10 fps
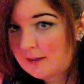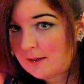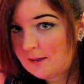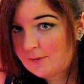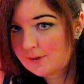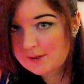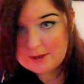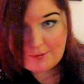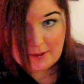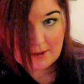give
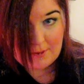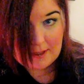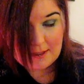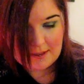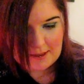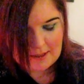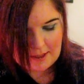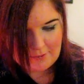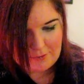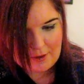yourself like a wee
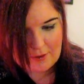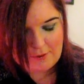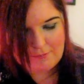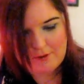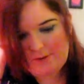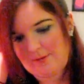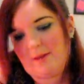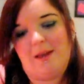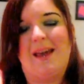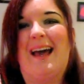kind of crown in front of it.
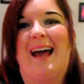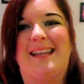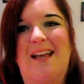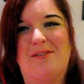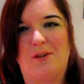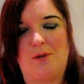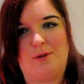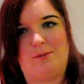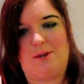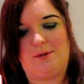I definitely
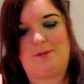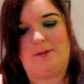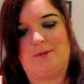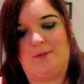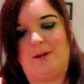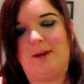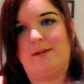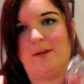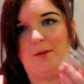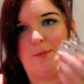only really use these for
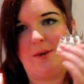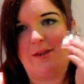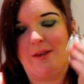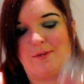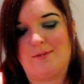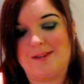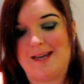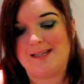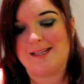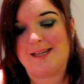nights out, but I think they're
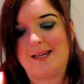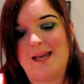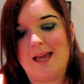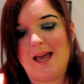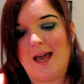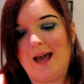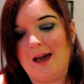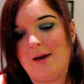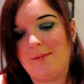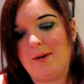fantastic.
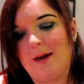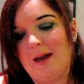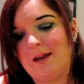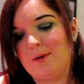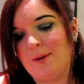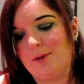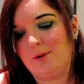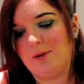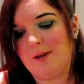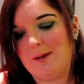I had a quick
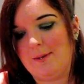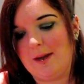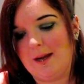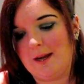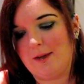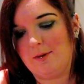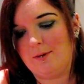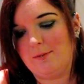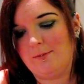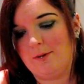look on eBay and I
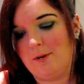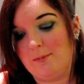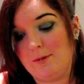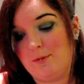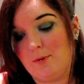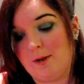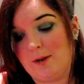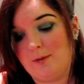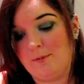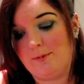couldn't on my phone and I
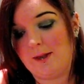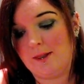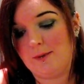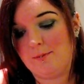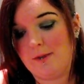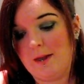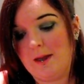couldn't find them.